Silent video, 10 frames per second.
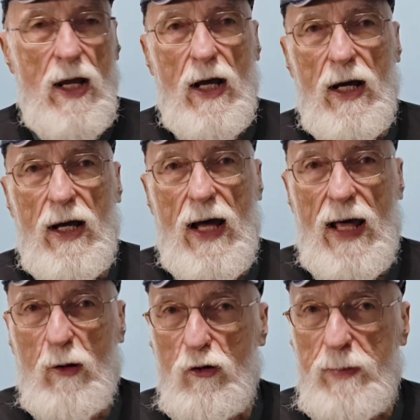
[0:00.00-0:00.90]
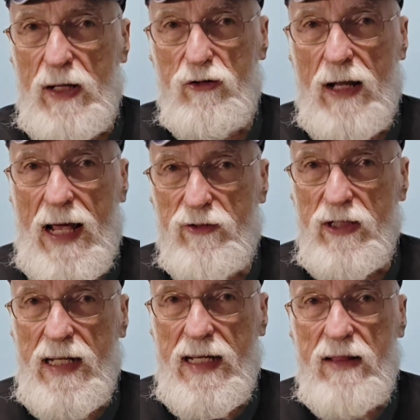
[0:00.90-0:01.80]
I don't specialize
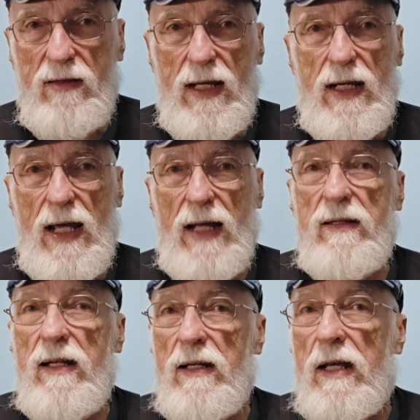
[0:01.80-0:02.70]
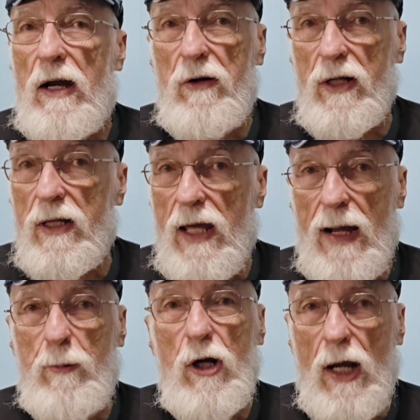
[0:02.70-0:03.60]
in anything. I tend to carry a
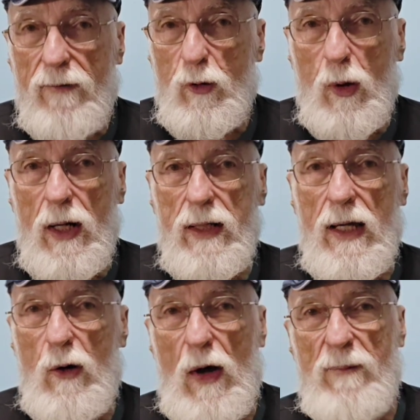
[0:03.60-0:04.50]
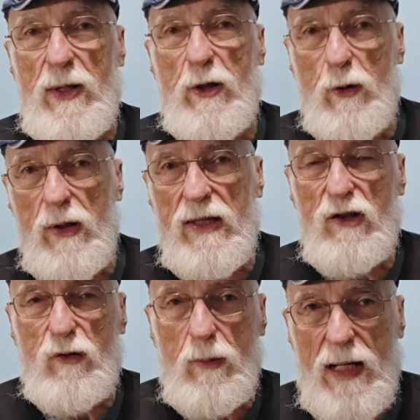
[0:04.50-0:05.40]
camera everywhere I go. I've been doing
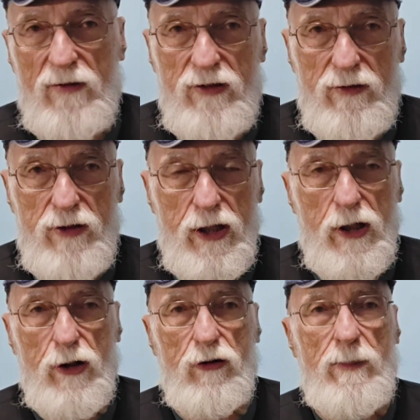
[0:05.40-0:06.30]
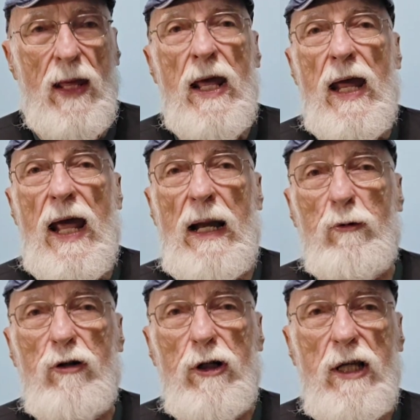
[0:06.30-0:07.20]
this for about 50 years. And I
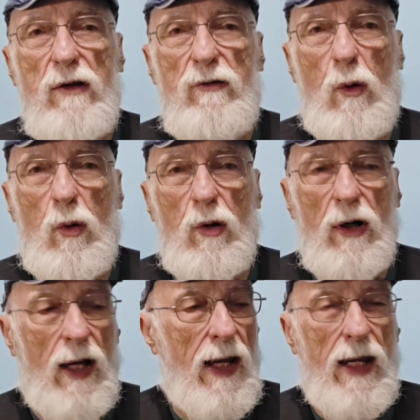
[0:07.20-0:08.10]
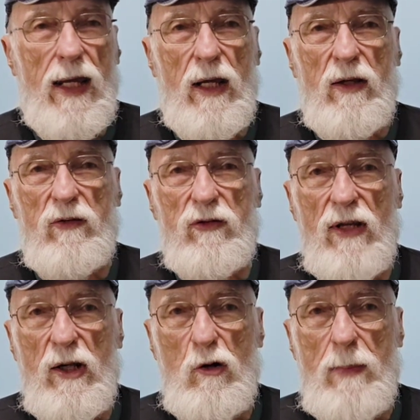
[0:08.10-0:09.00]
was looking for a
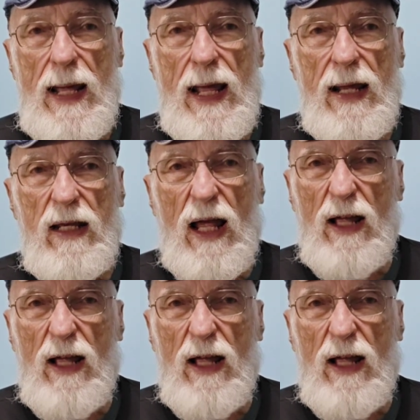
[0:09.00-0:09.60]
single bag,